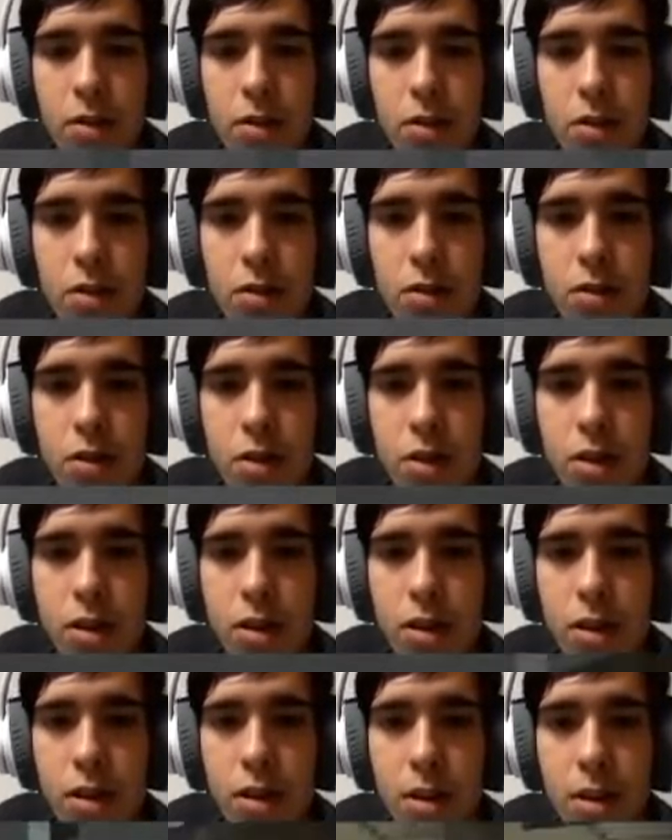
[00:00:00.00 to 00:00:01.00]
Oh, darn
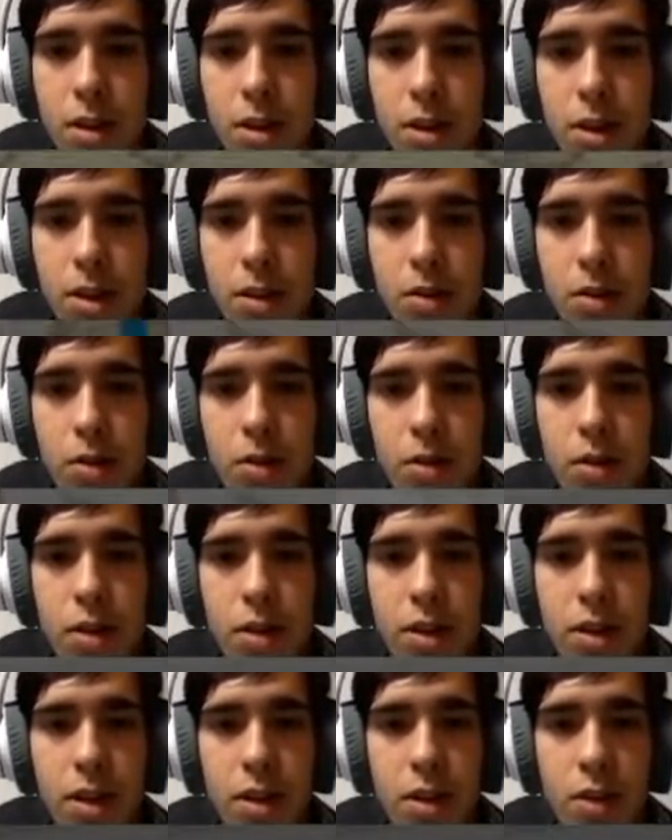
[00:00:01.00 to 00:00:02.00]
it. So we're going to
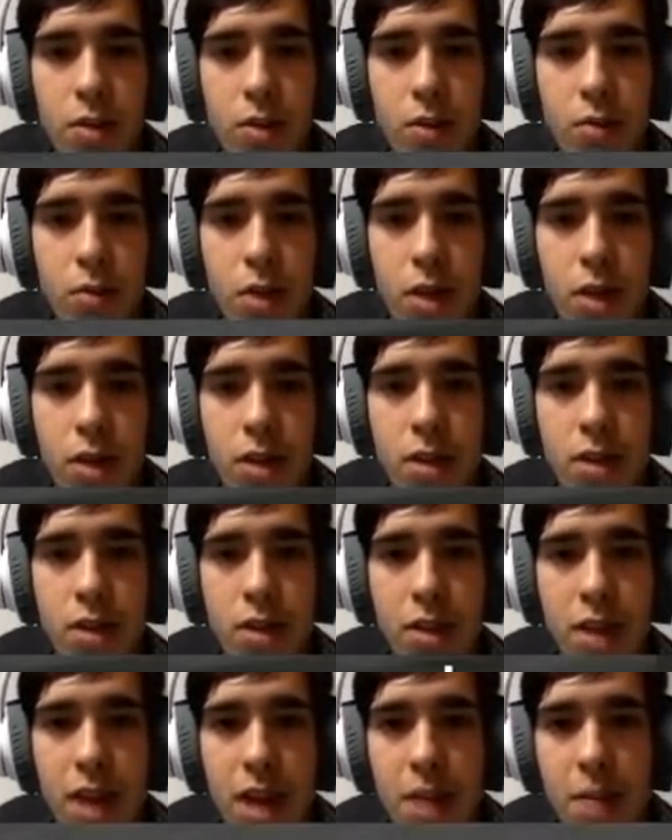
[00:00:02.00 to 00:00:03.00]
need to run this
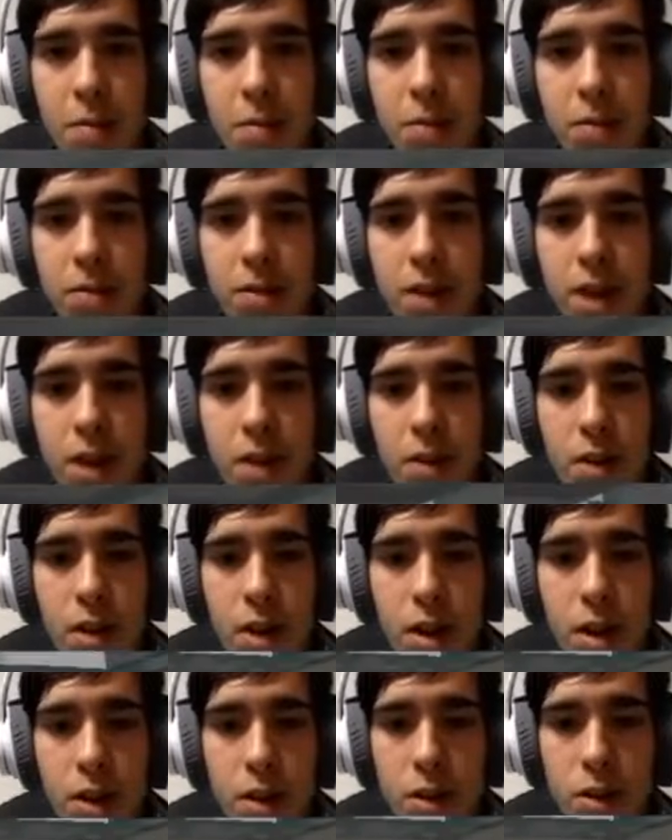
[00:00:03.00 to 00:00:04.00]
cable down
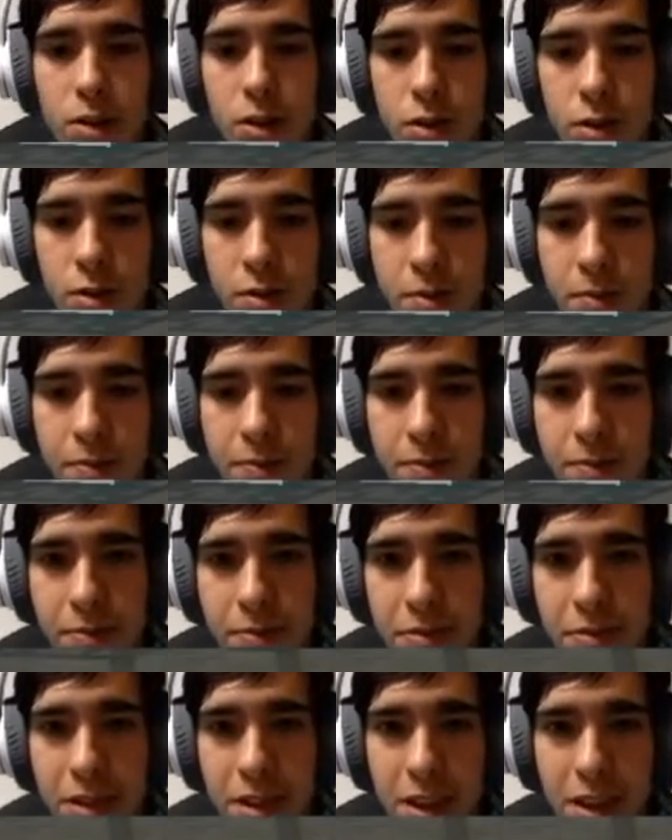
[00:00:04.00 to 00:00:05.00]
under
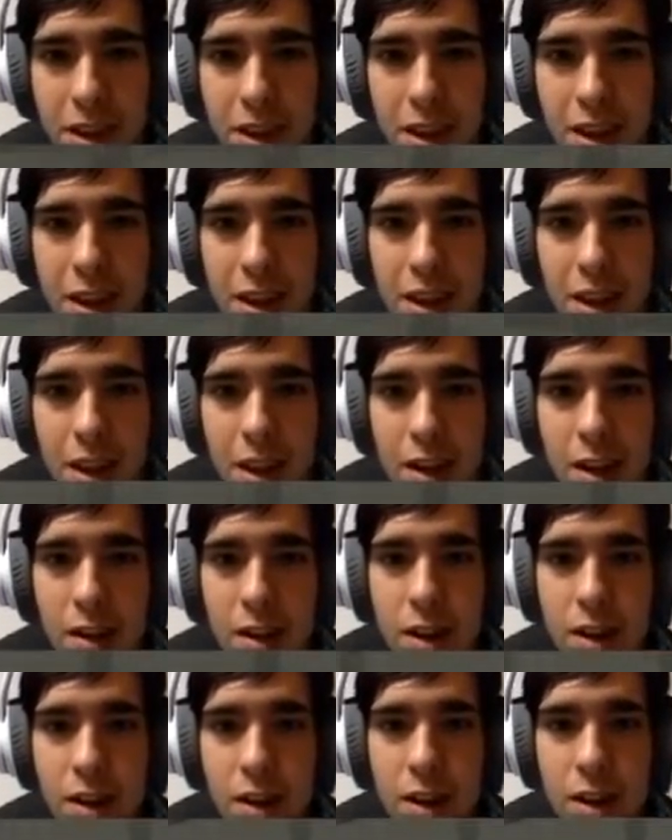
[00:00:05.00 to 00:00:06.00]

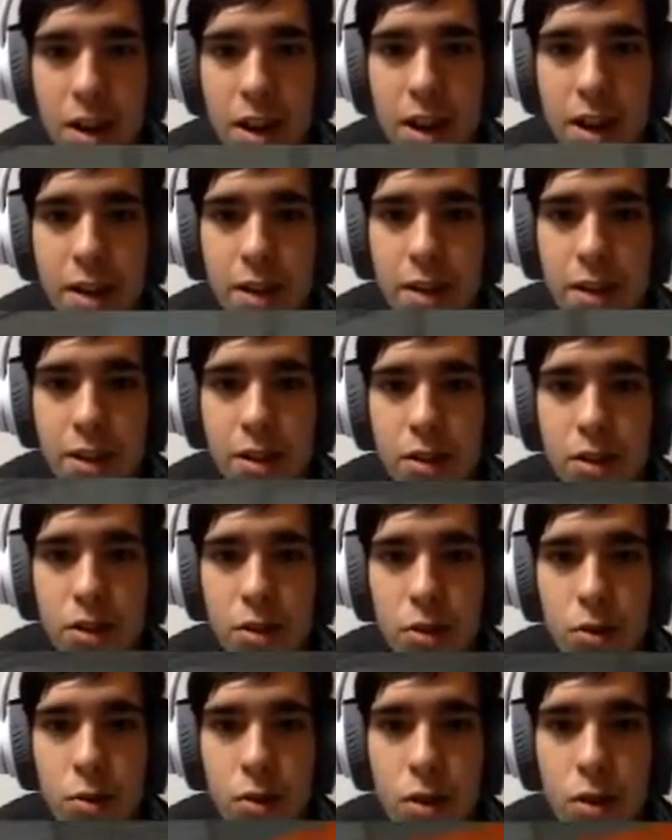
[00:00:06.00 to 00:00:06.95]
and connect it to